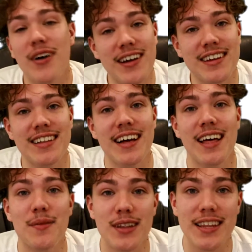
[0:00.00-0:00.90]
not gonna lie,
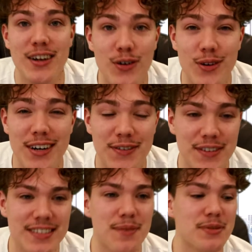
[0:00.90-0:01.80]
I'm a little worried for
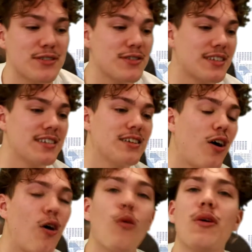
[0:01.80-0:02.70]
this episode because
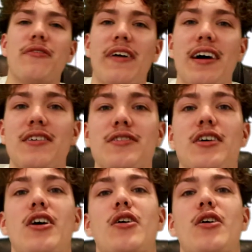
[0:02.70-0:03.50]
all we found